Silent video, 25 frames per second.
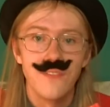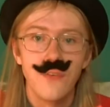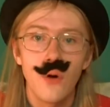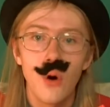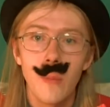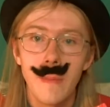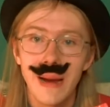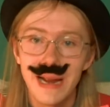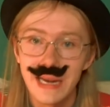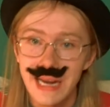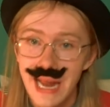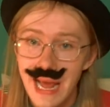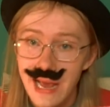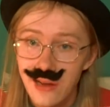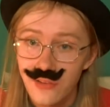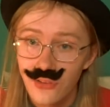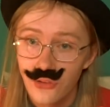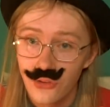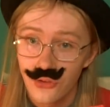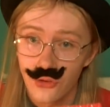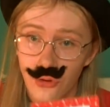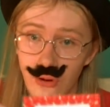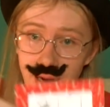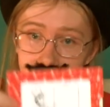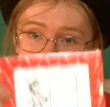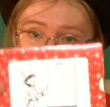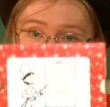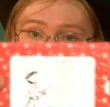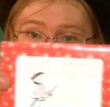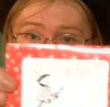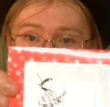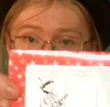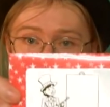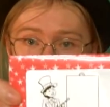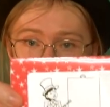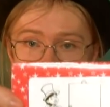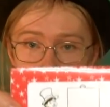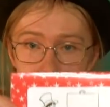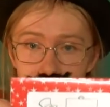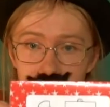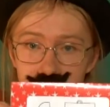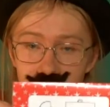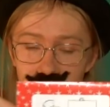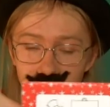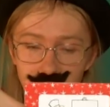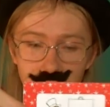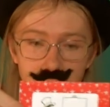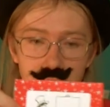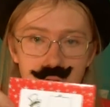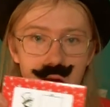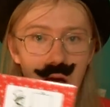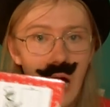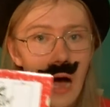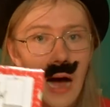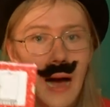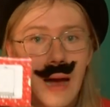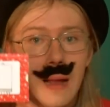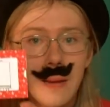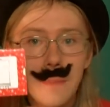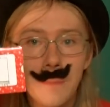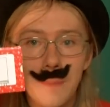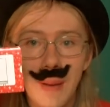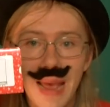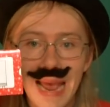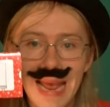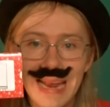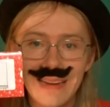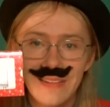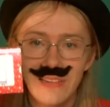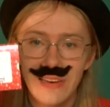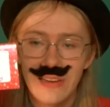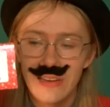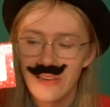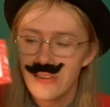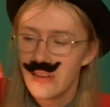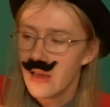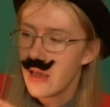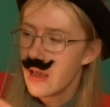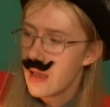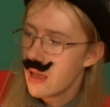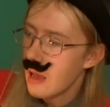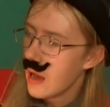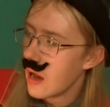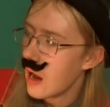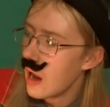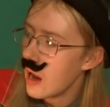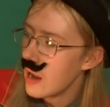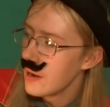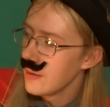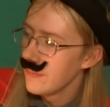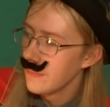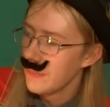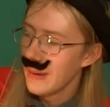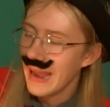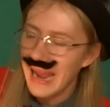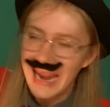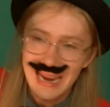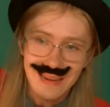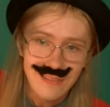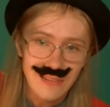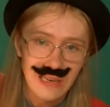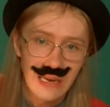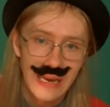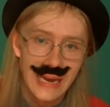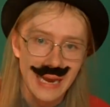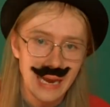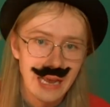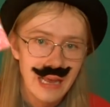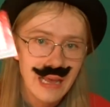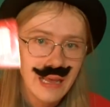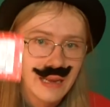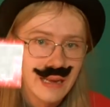for my next trick, I have this unpainted unpainting.